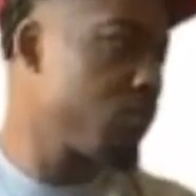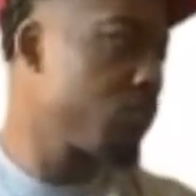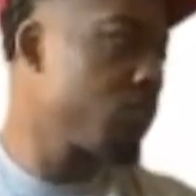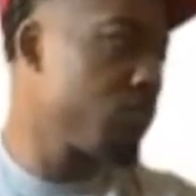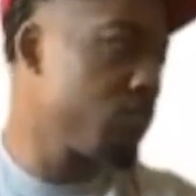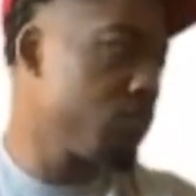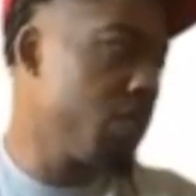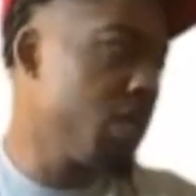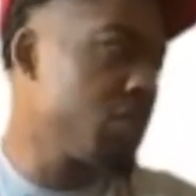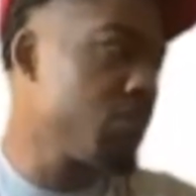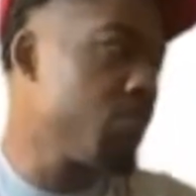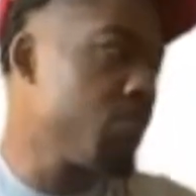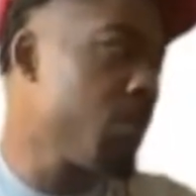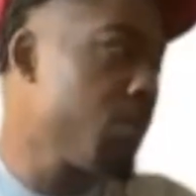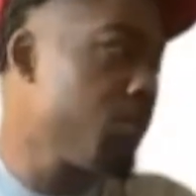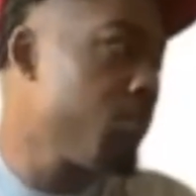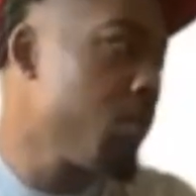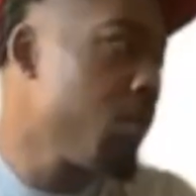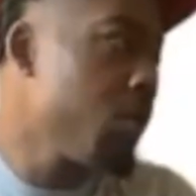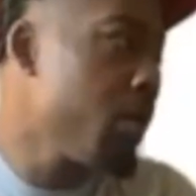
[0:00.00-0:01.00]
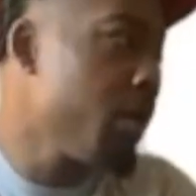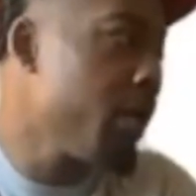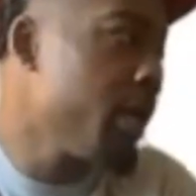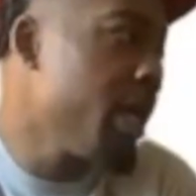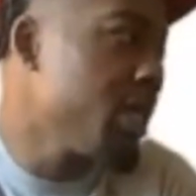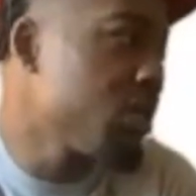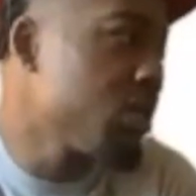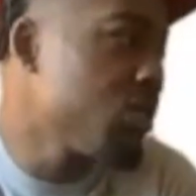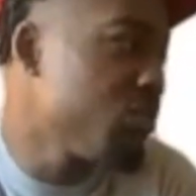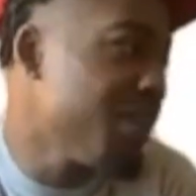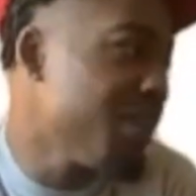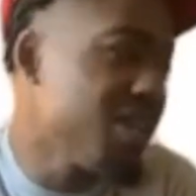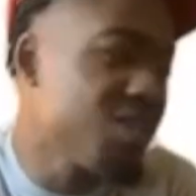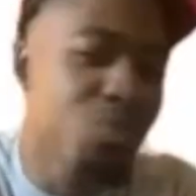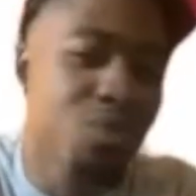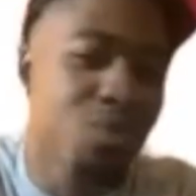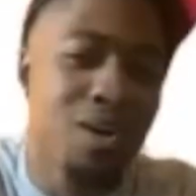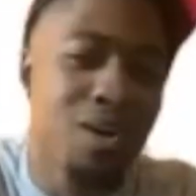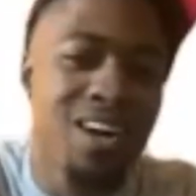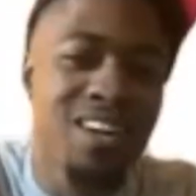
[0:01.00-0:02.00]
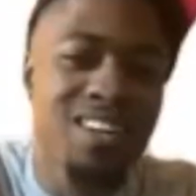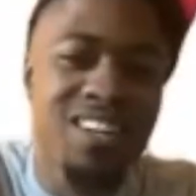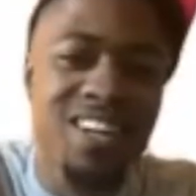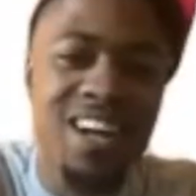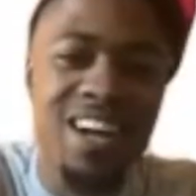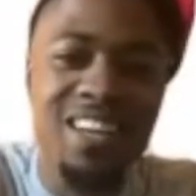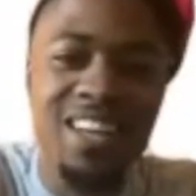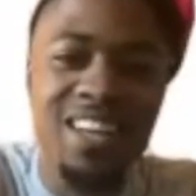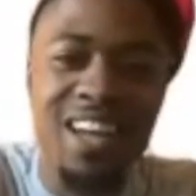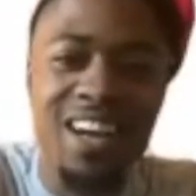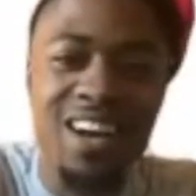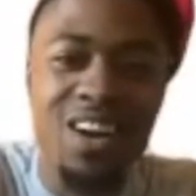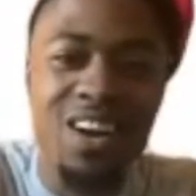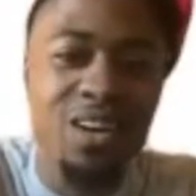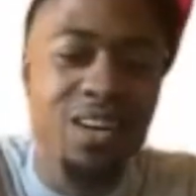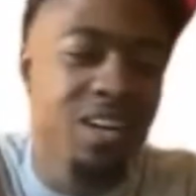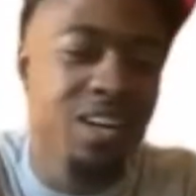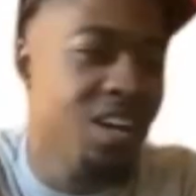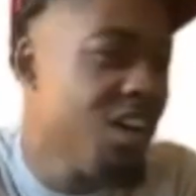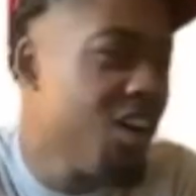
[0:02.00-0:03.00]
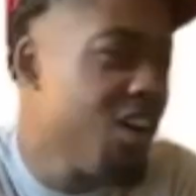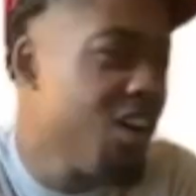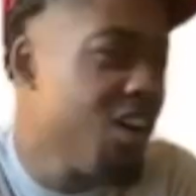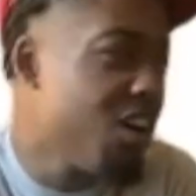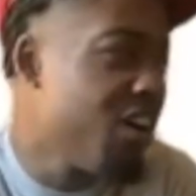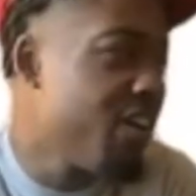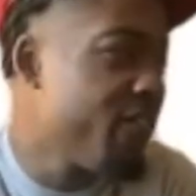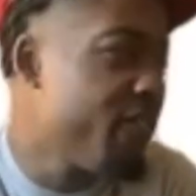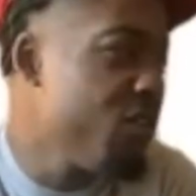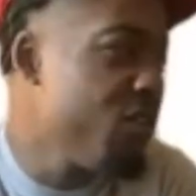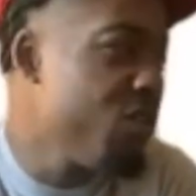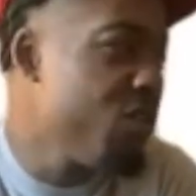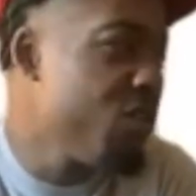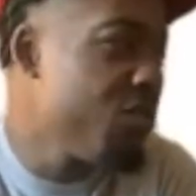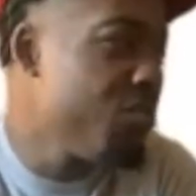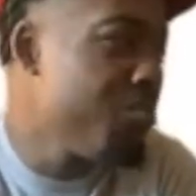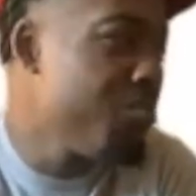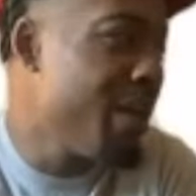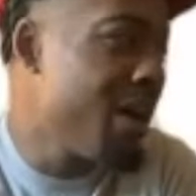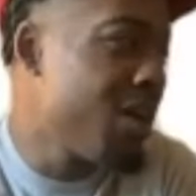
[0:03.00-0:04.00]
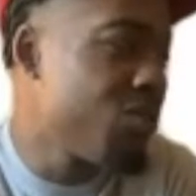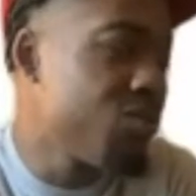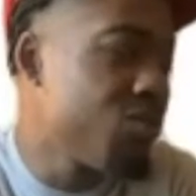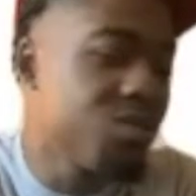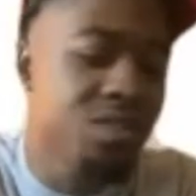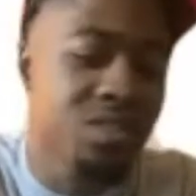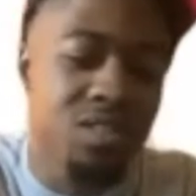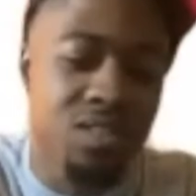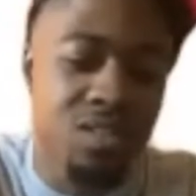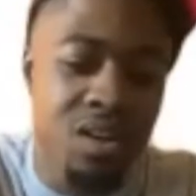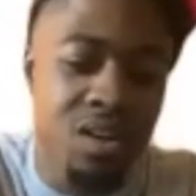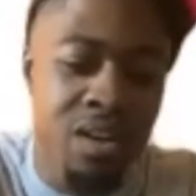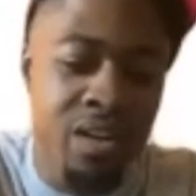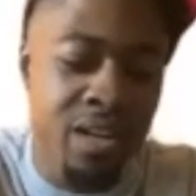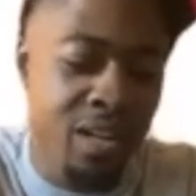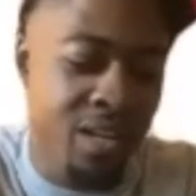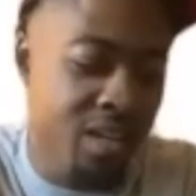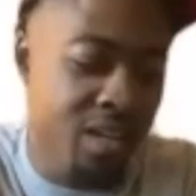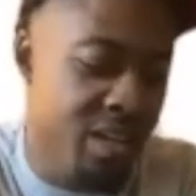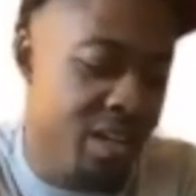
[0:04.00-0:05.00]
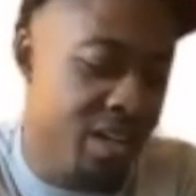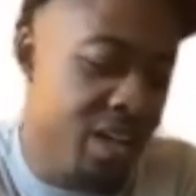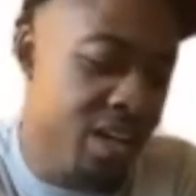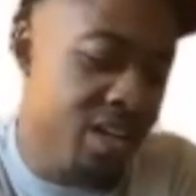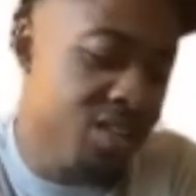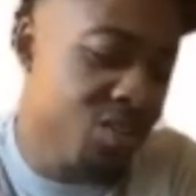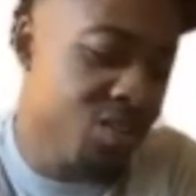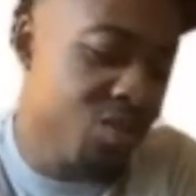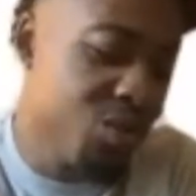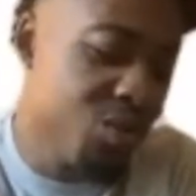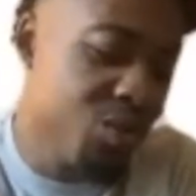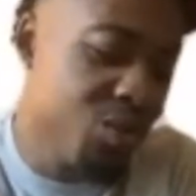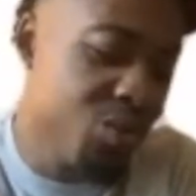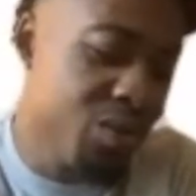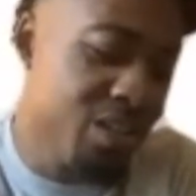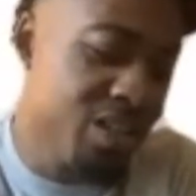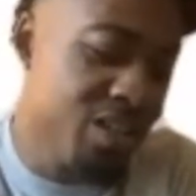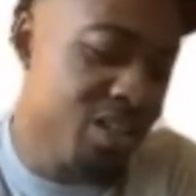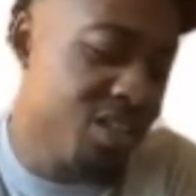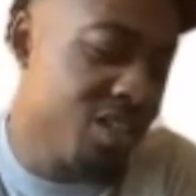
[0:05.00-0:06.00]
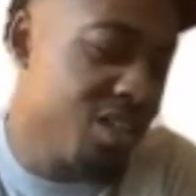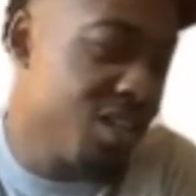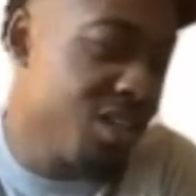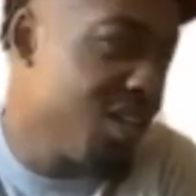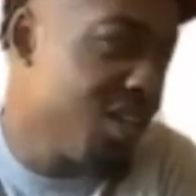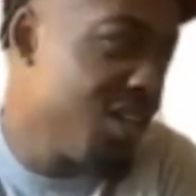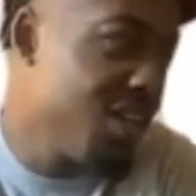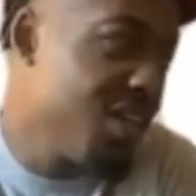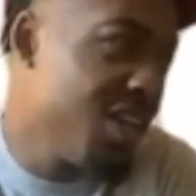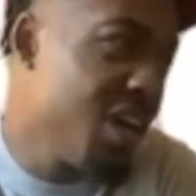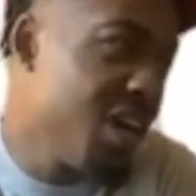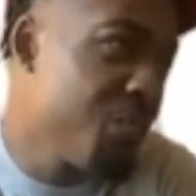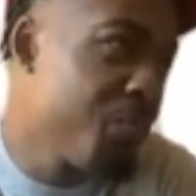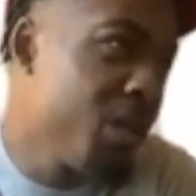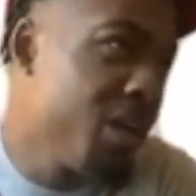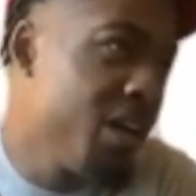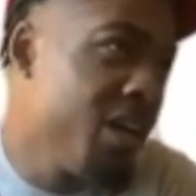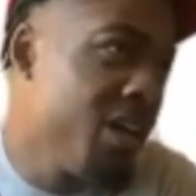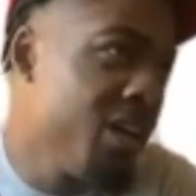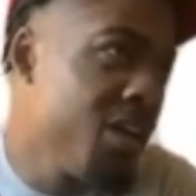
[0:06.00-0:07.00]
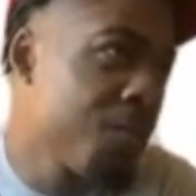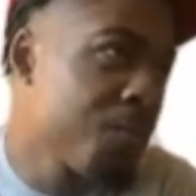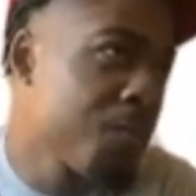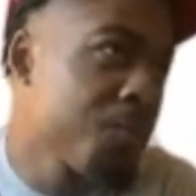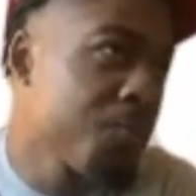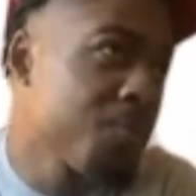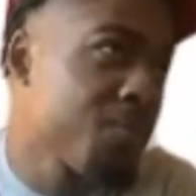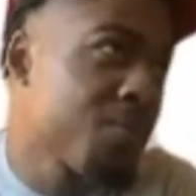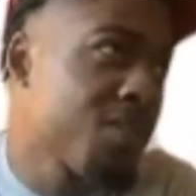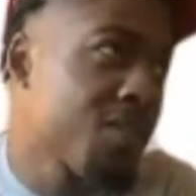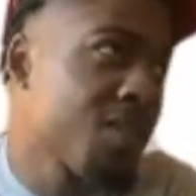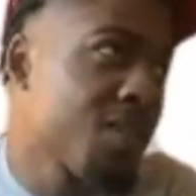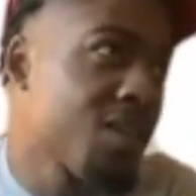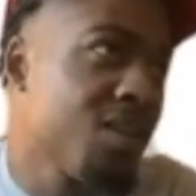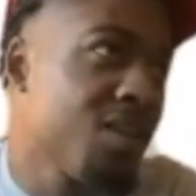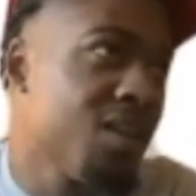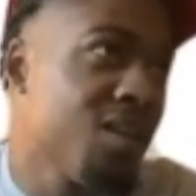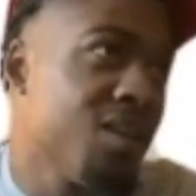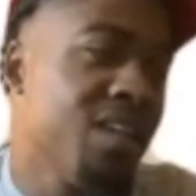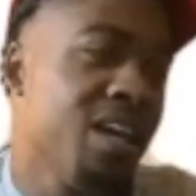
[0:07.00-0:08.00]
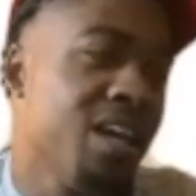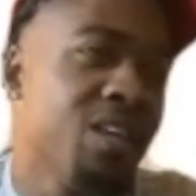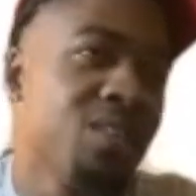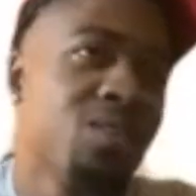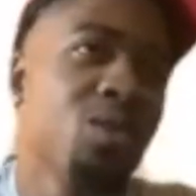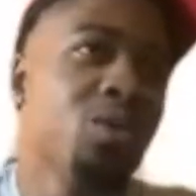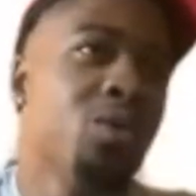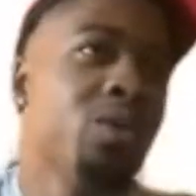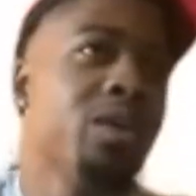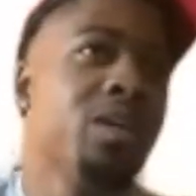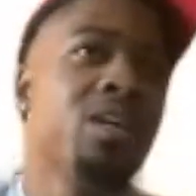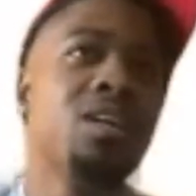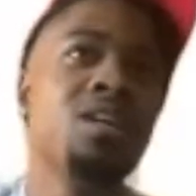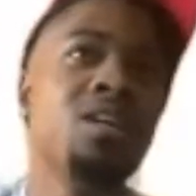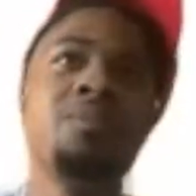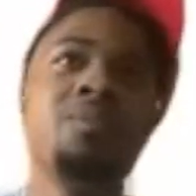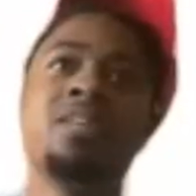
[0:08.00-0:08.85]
That's my boy. That's where our kind of like our field battles started in high school. Cause that play, they threw it up, and